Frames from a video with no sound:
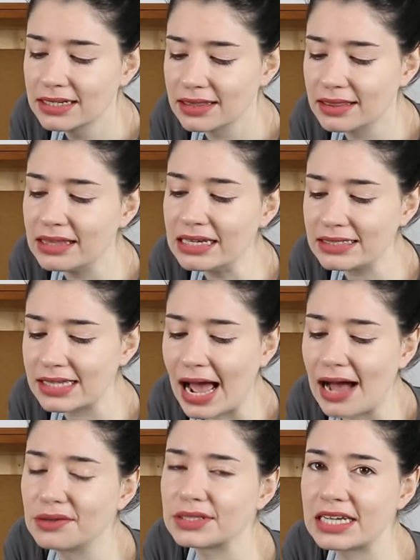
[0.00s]
this
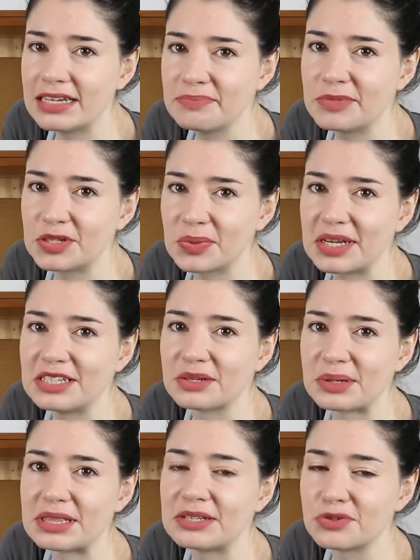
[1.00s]
out in between
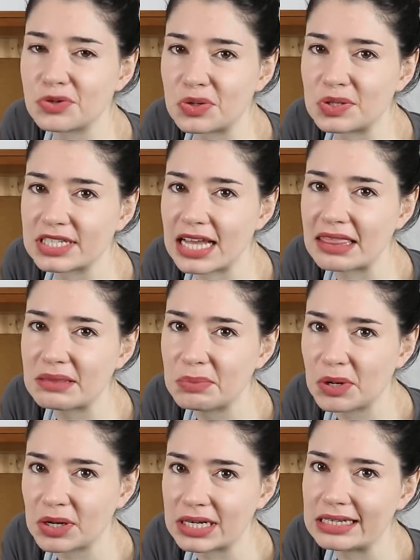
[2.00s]
doing the drawers and the
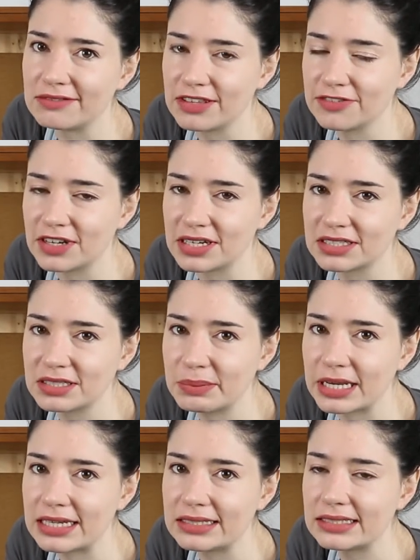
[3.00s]
body of the furniture
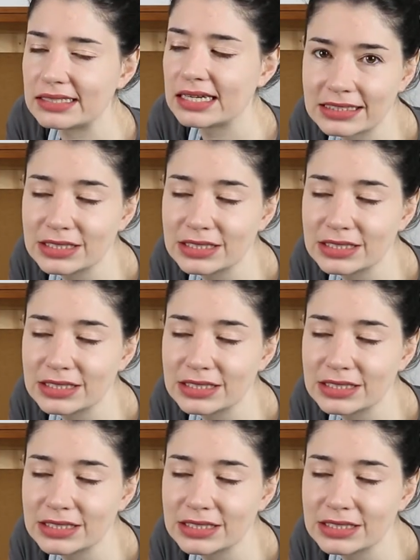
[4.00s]
piece.